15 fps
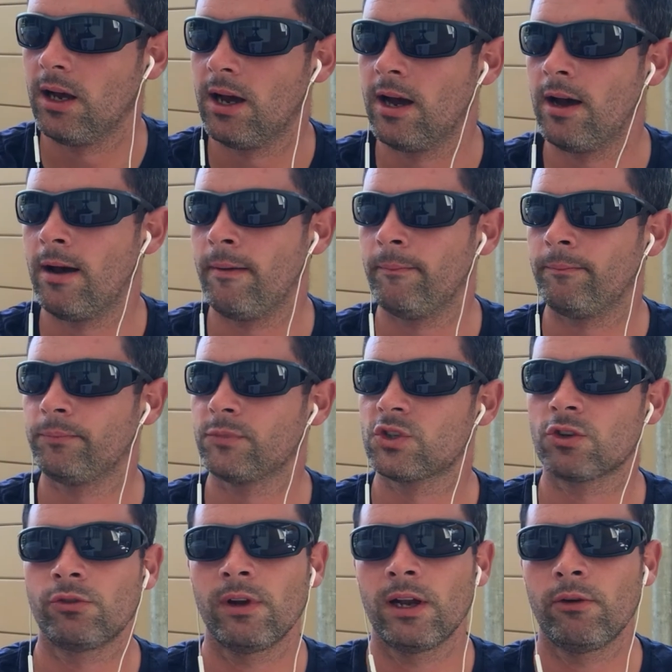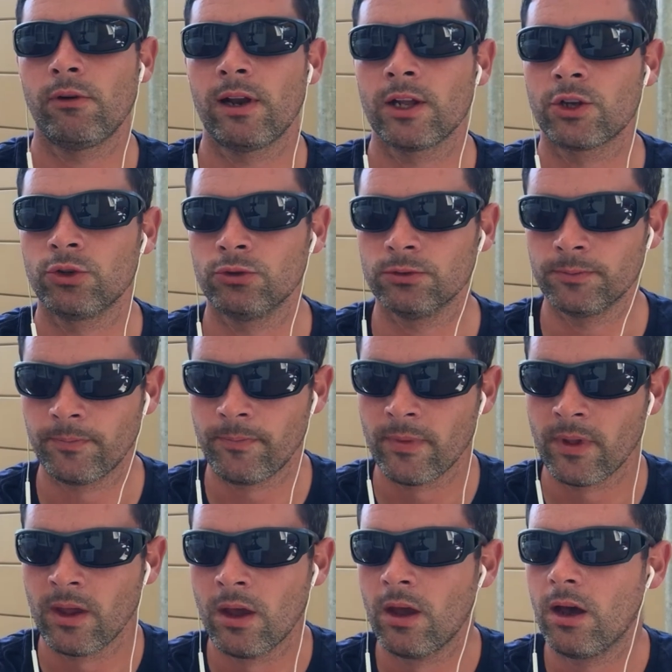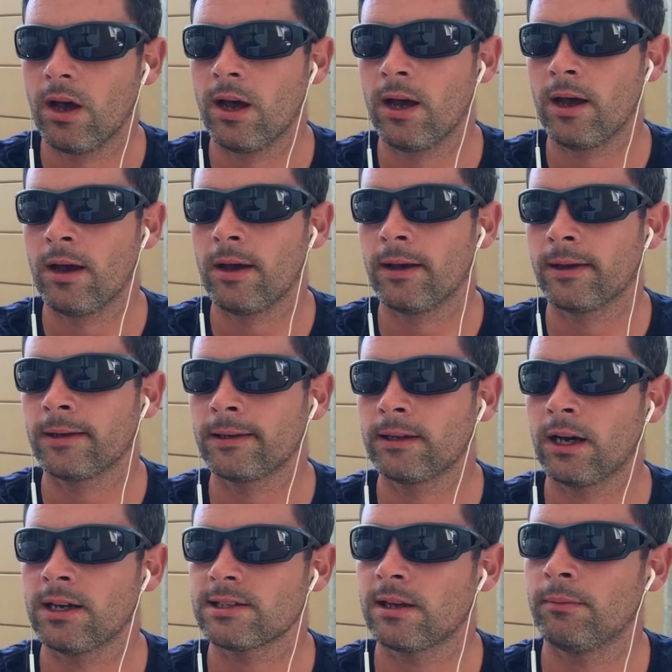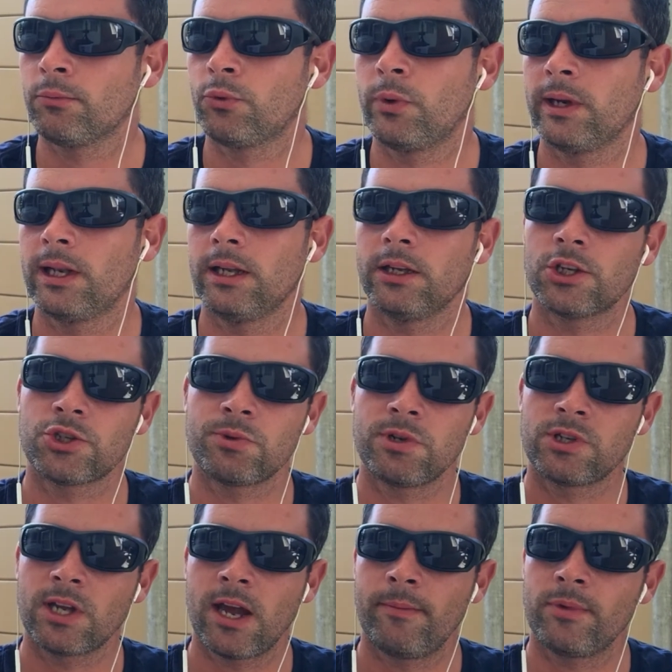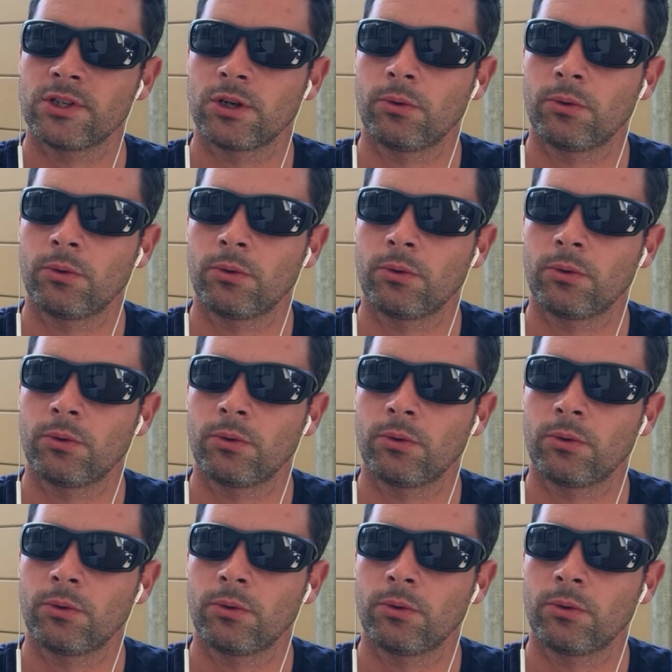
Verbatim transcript: Um, so really, really cool. Uh, guys, I'm quickly gonna switch cameras.